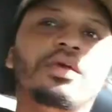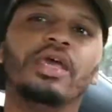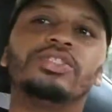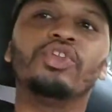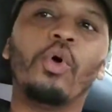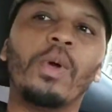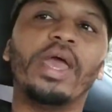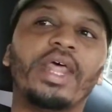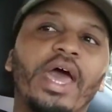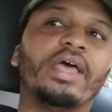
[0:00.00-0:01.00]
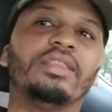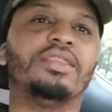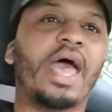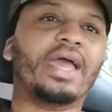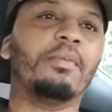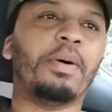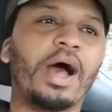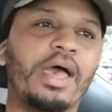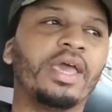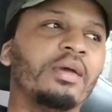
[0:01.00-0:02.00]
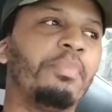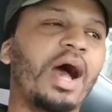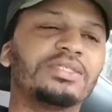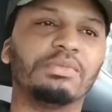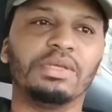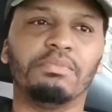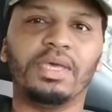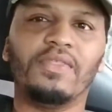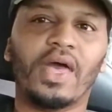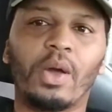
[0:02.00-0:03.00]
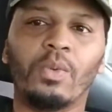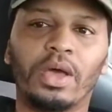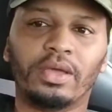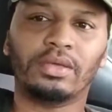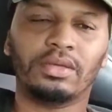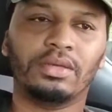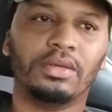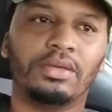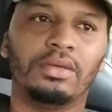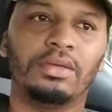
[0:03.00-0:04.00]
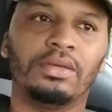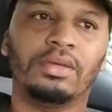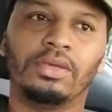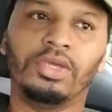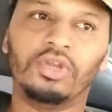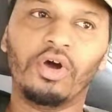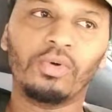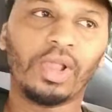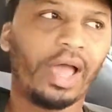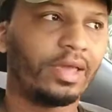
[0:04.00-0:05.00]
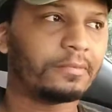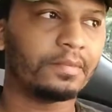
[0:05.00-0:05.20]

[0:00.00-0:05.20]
that it could possibly be that way. Like